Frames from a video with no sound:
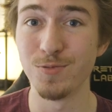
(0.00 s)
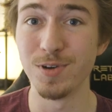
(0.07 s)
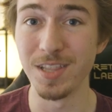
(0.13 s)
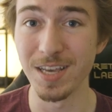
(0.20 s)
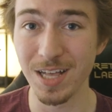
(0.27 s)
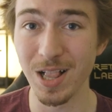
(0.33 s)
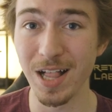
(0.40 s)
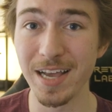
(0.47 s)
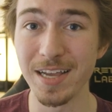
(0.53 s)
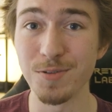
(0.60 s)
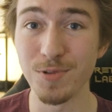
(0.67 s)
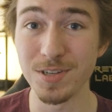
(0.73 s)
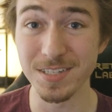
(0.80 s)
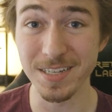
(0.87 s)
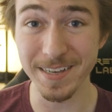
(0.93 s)
when the client
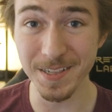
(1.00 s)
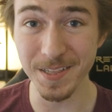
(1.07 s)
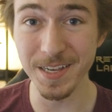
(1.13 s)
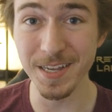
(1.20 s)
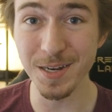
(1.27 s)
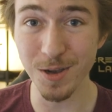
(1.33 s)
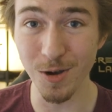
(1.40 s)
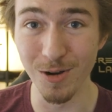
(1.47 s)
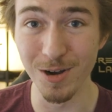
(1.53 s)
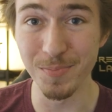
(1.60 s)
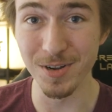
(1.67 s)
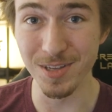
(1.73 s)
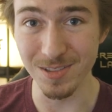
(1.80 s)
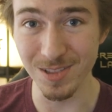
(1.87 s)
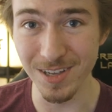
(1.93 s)
wants a clean
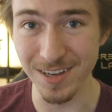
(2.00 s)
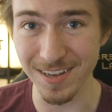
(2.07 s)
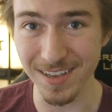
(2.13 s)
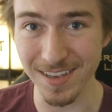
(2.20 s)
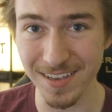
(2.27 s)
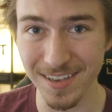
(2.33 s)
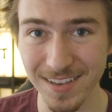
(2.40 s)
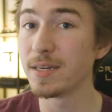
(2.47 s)
corporate look.